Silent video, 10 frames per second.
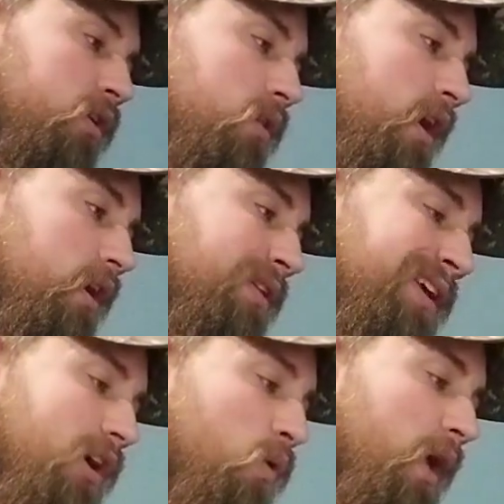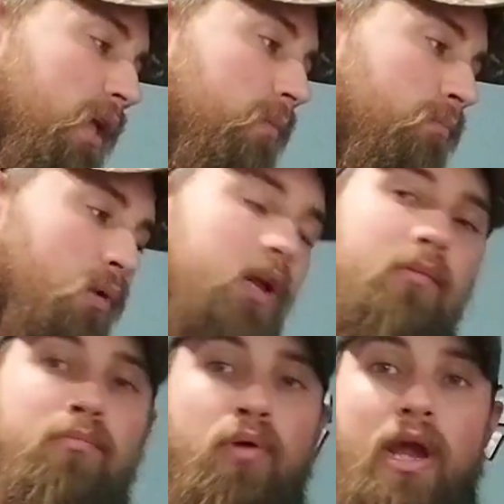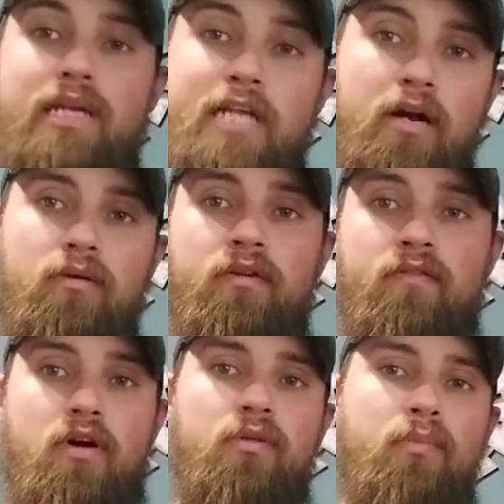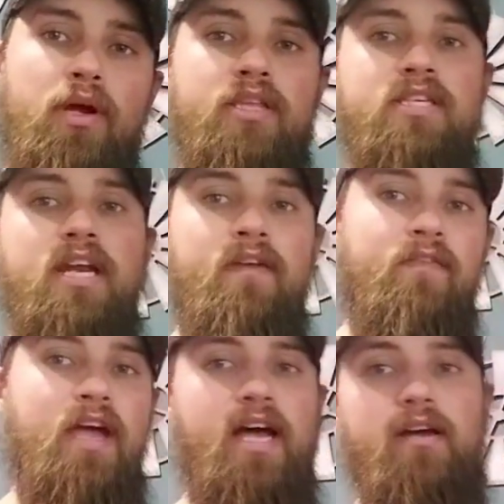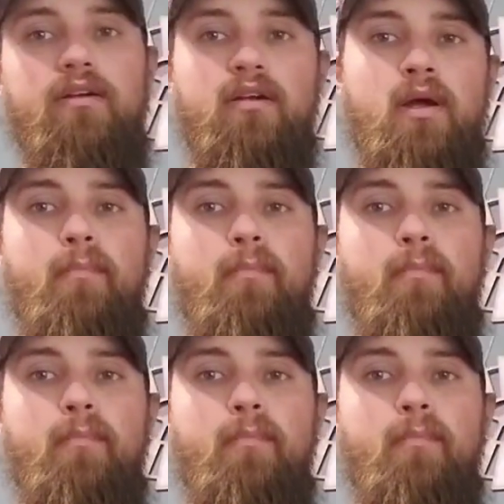going to do like a quick breed breakdown of all the breeds that I've got